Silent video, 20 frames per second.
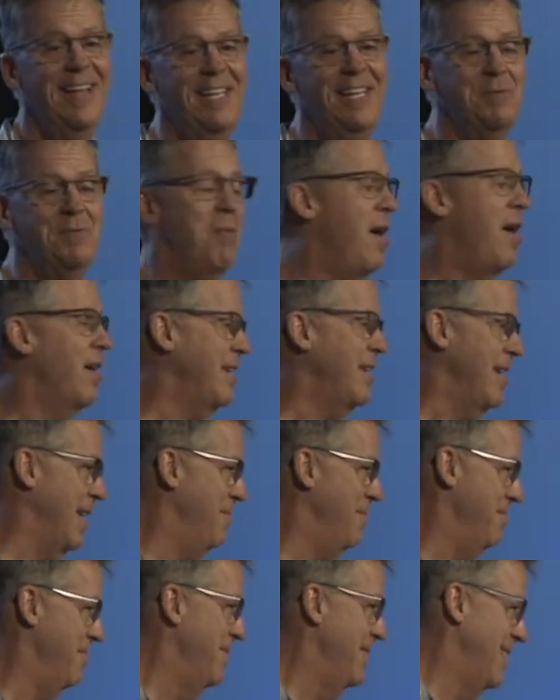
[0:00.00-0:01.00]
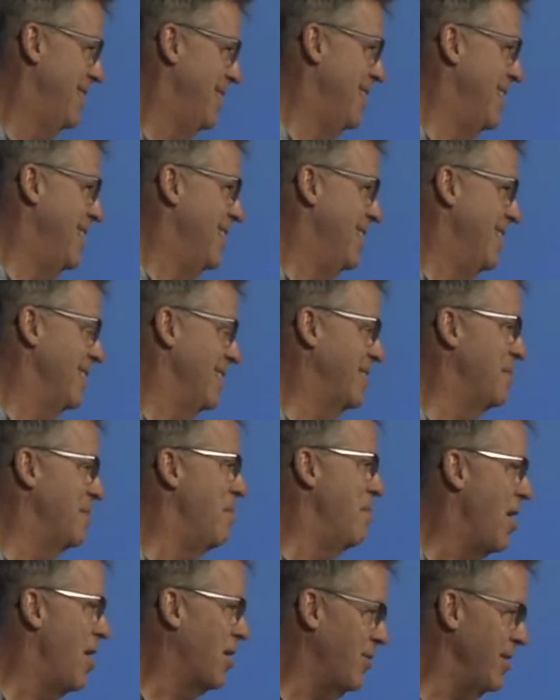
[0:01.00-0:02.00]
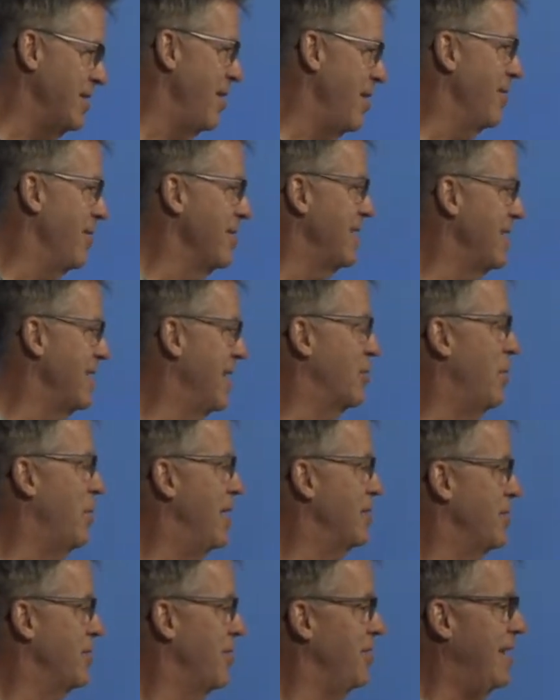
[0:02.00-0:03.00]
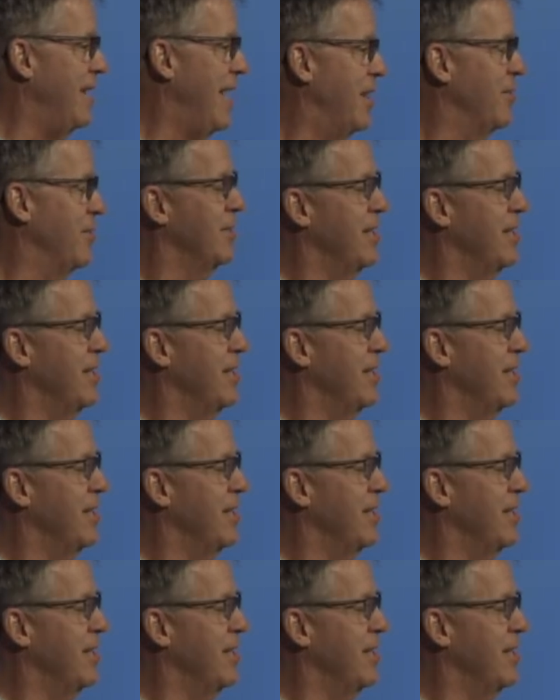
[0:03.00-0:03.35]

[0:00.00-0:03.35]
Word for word: He's mocking him. It's a mockery. He's not really saying he's wiser than Daniel.